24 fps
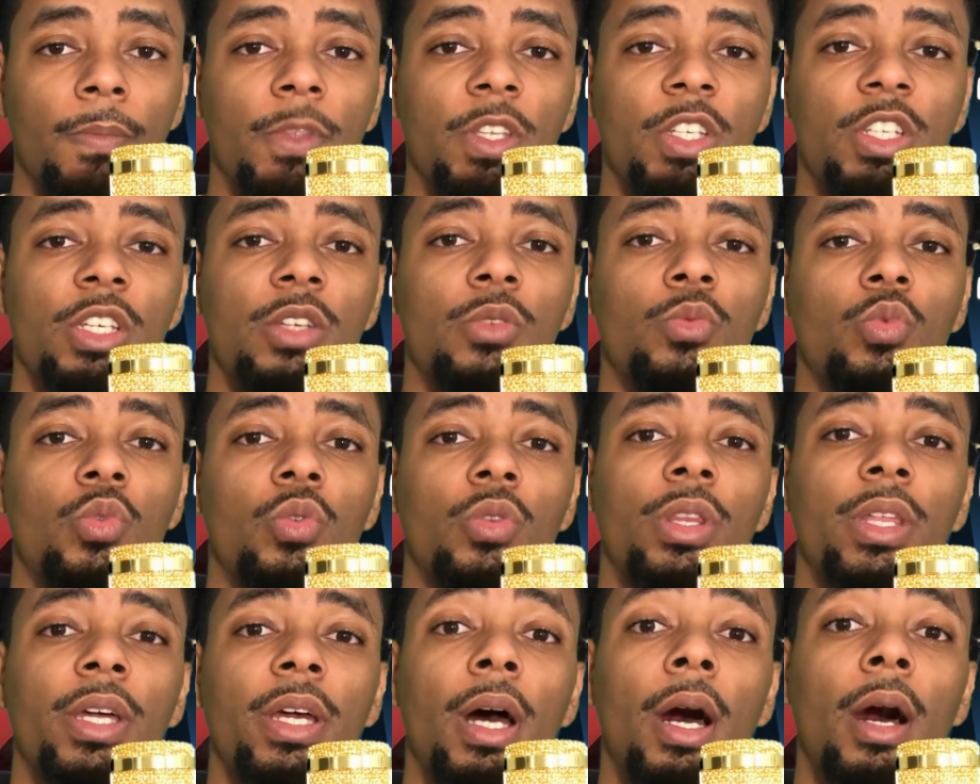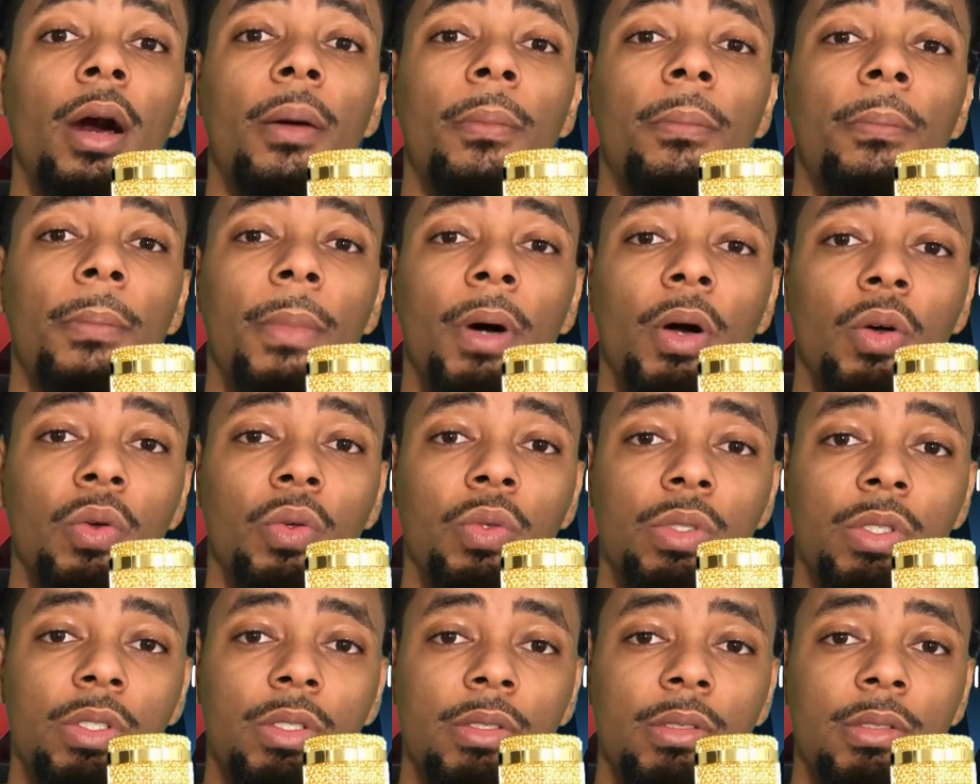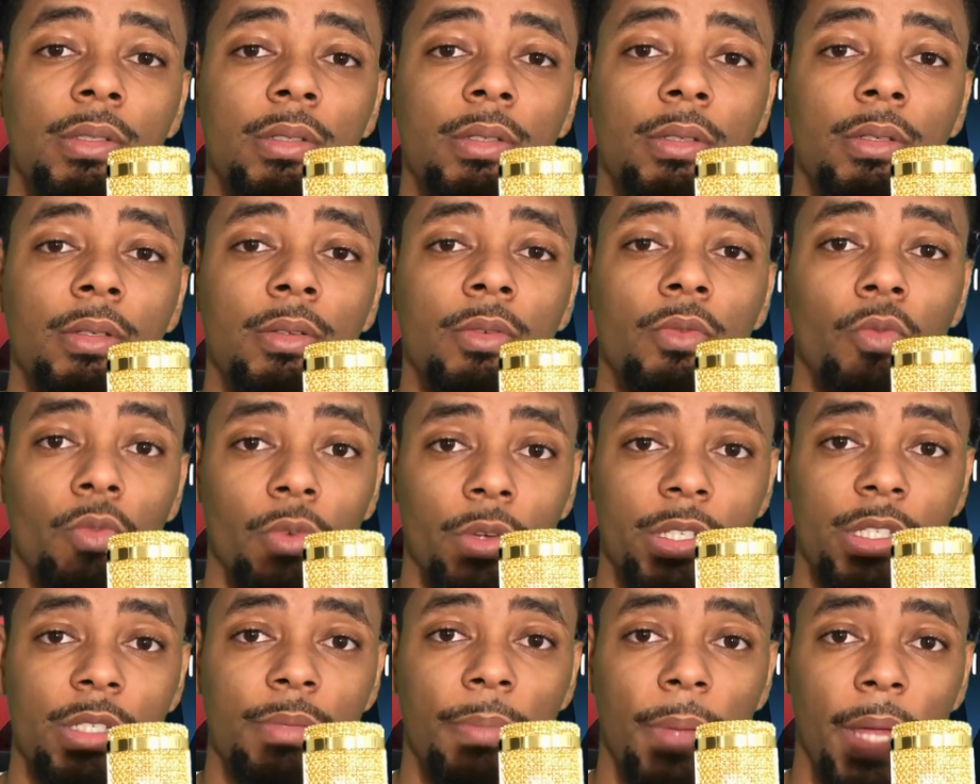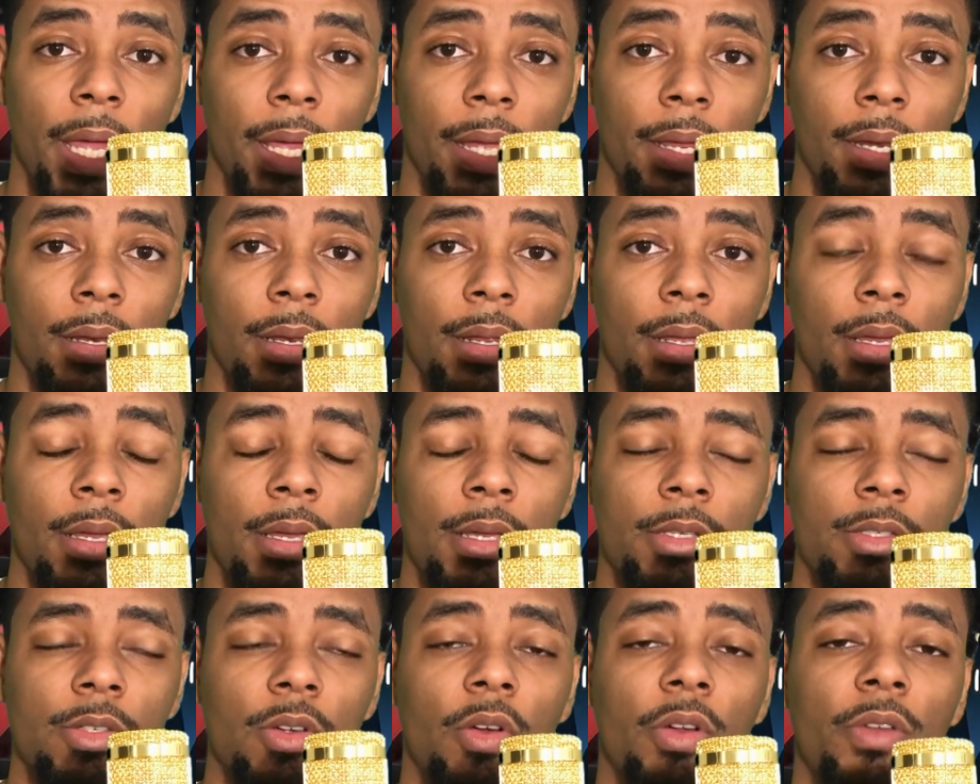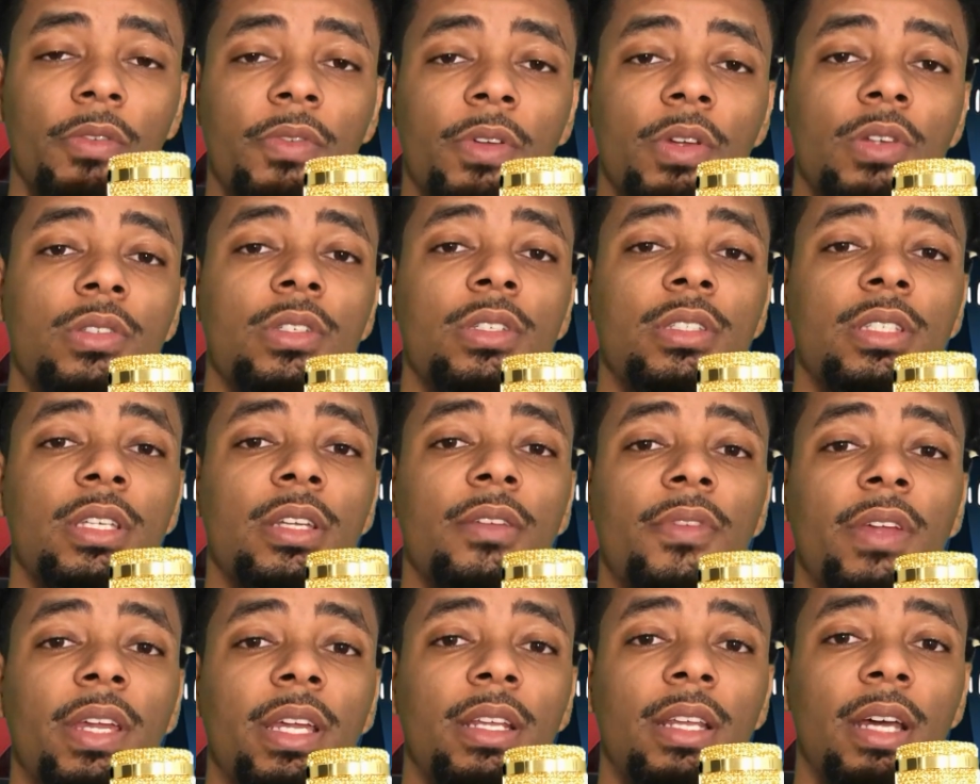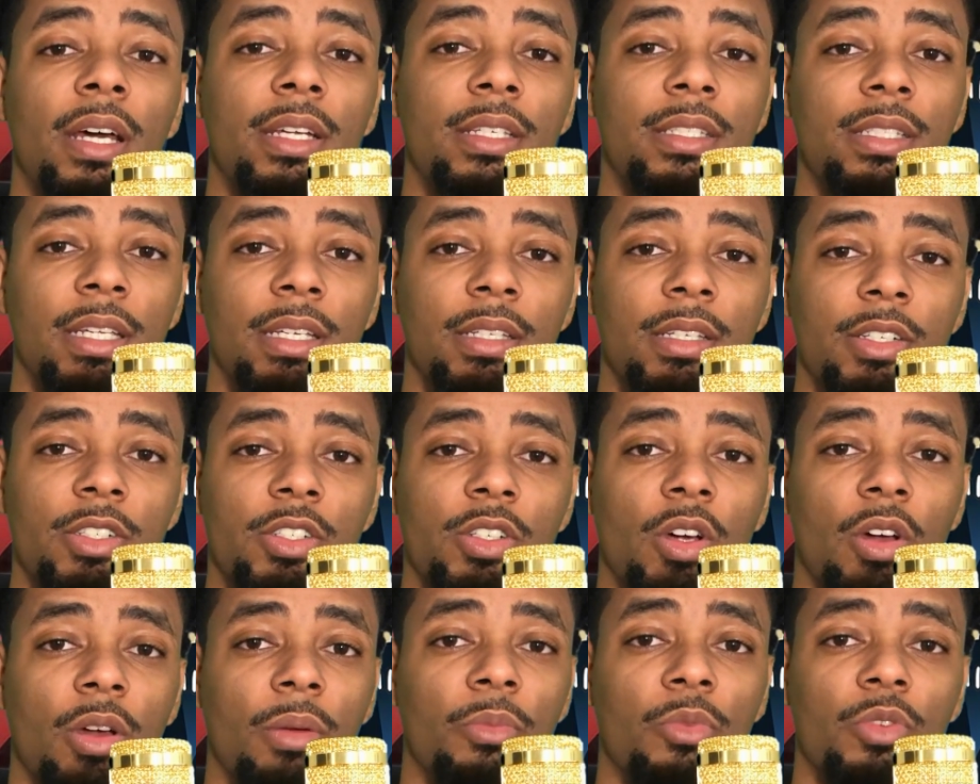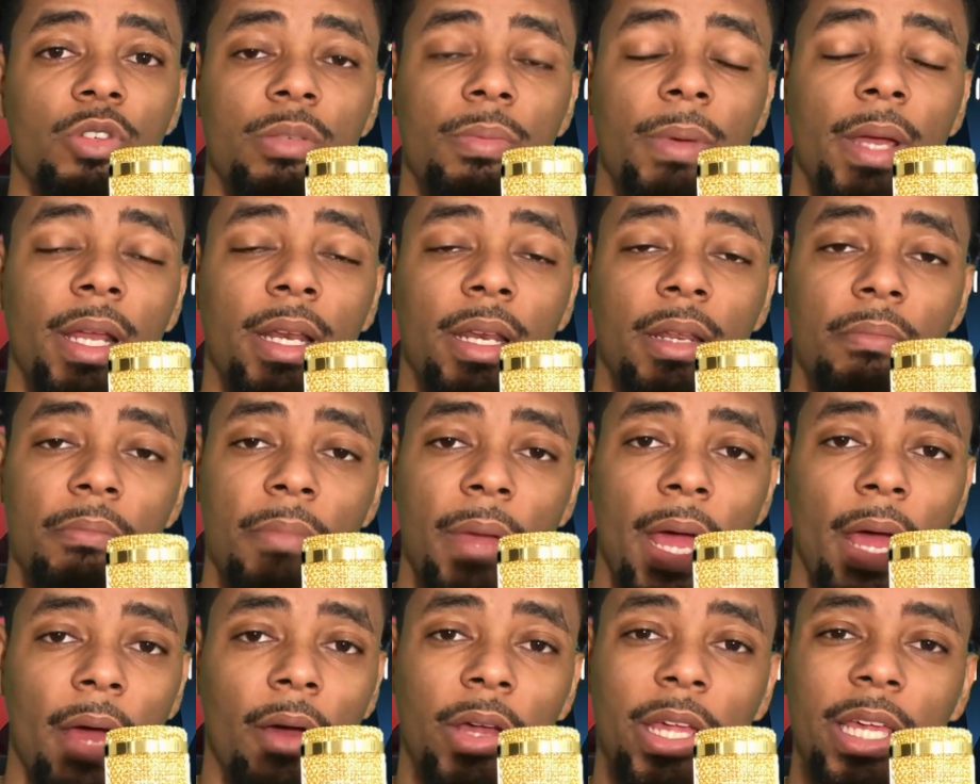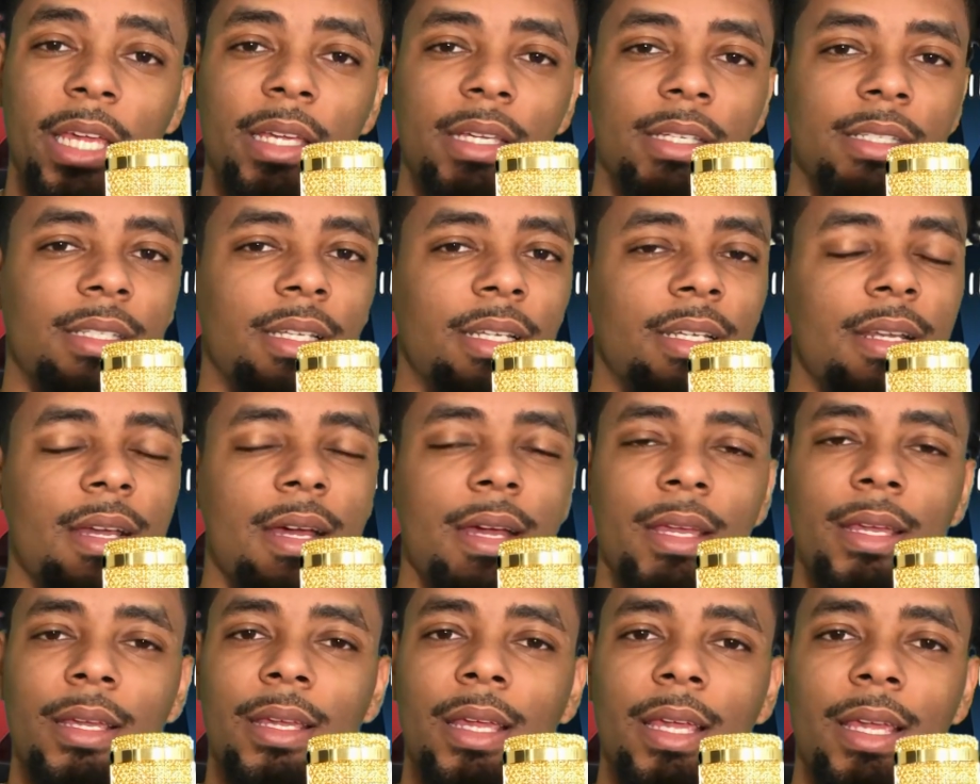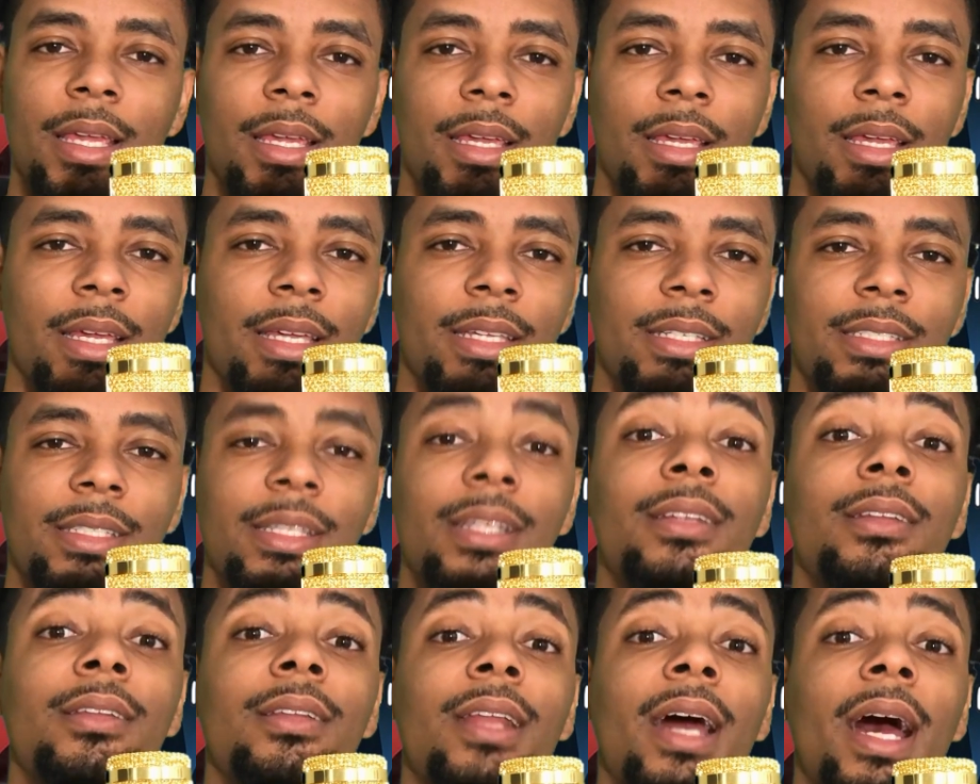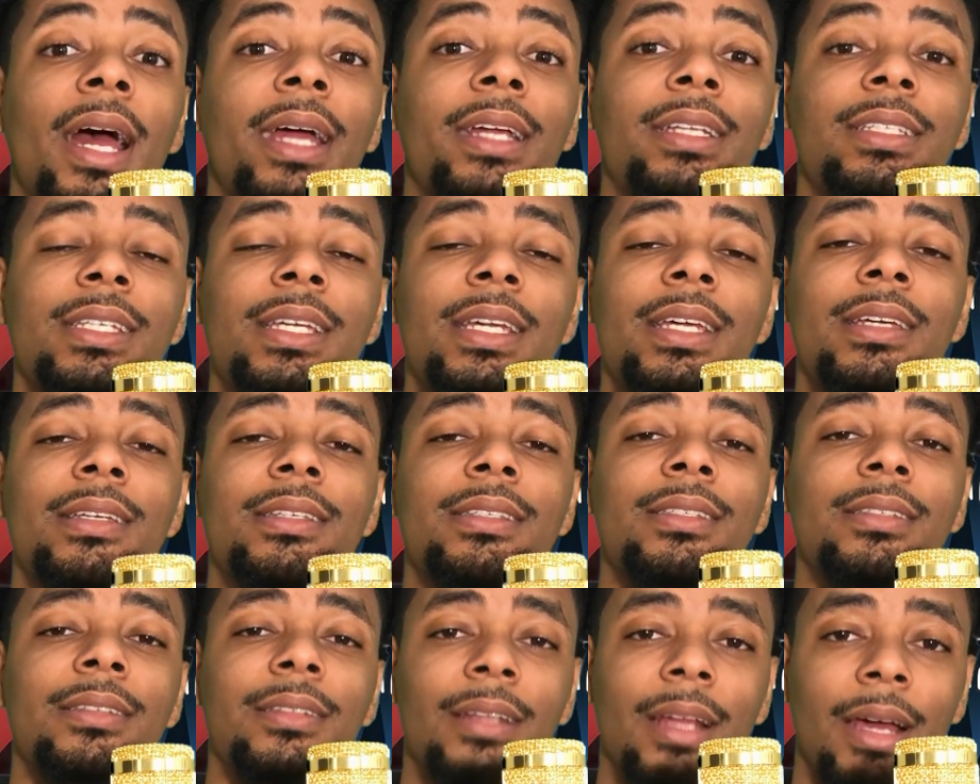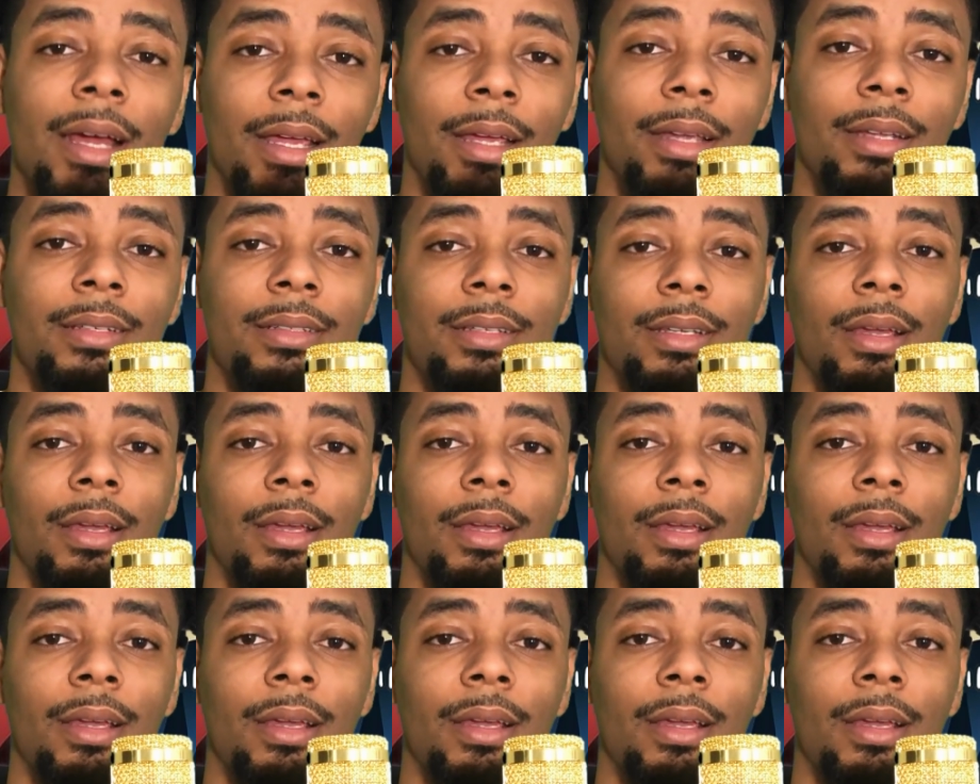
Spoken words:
Jin-Woo the utmost respect. So he feels as if he does need to show him respect and bow. He is a knight. He is the knightiest knight.